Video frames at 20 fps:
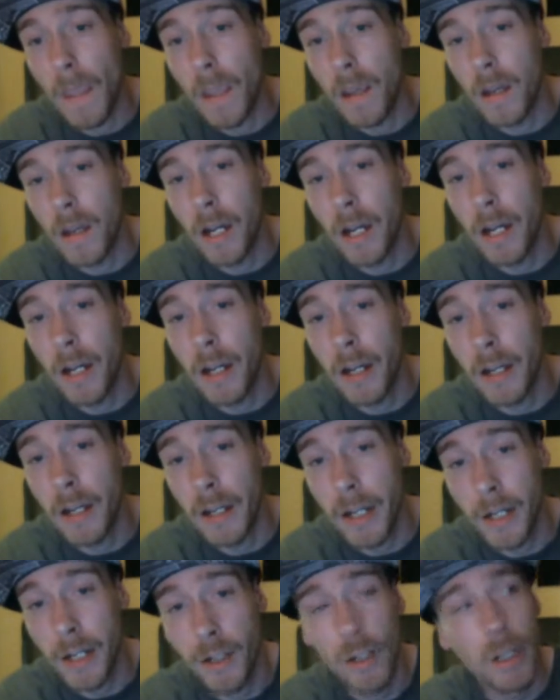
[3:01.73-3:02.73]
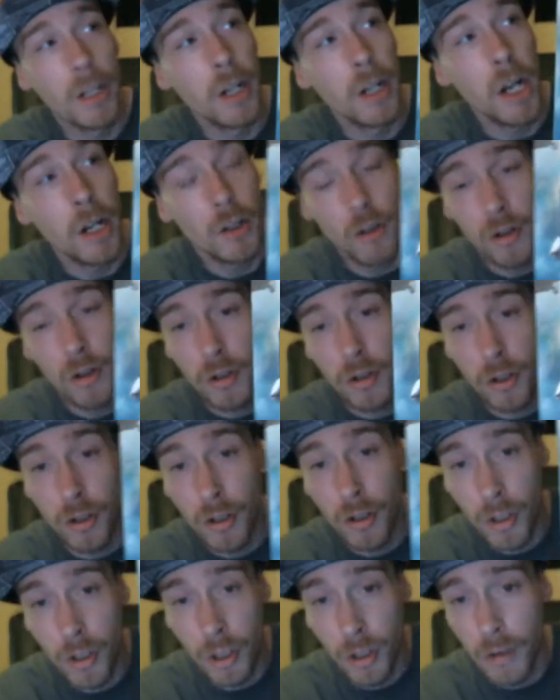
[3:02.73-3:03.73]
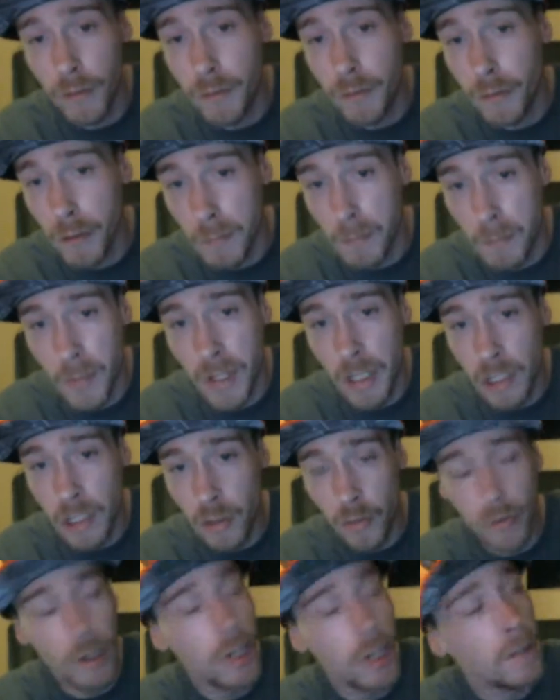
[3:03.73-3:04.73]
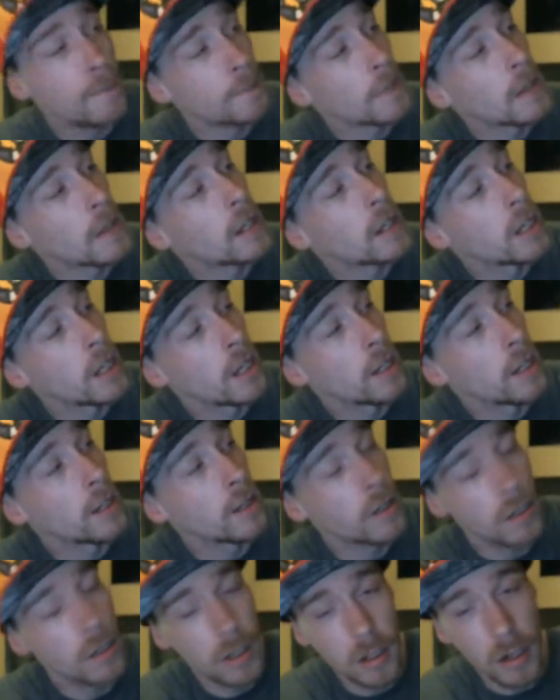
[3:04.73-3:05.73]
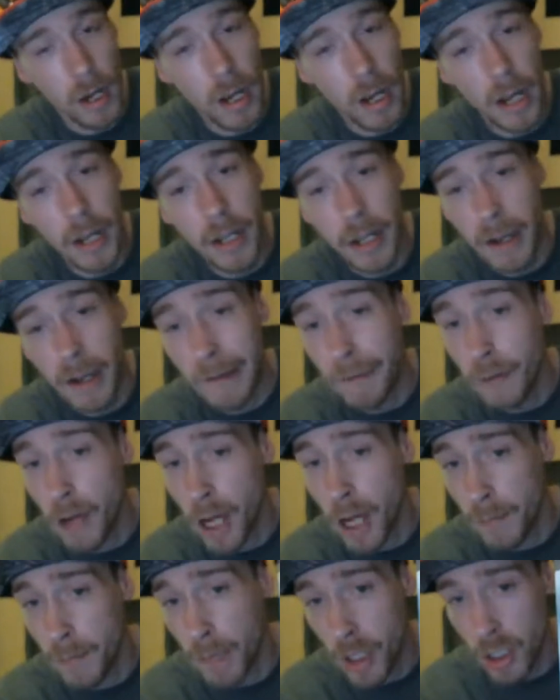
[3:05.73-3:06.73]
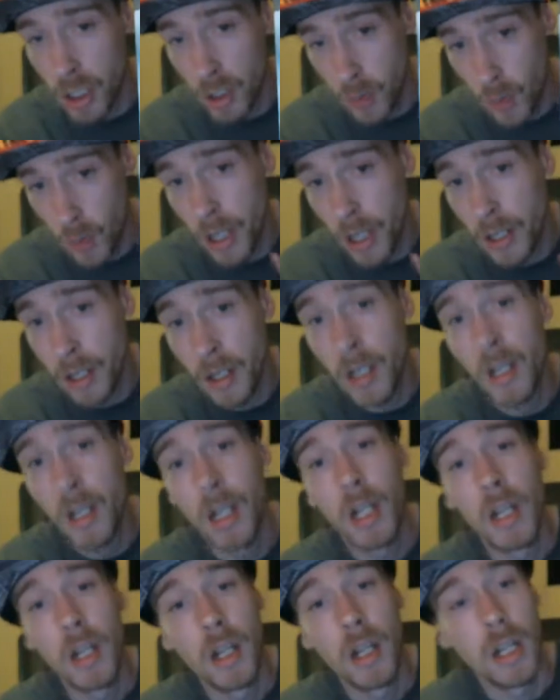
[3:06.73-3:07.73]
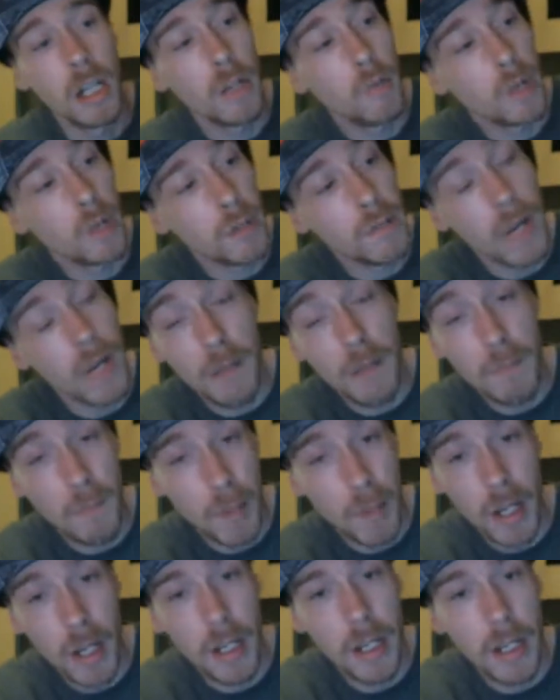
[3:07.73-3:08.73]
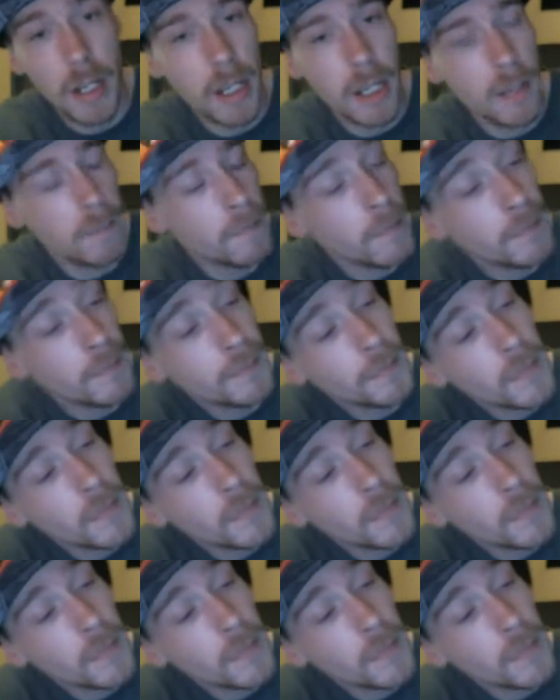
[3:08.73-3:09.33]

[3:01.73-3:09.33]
I actually got 2 for the PS3 as I have unboxed one. That was my playing game.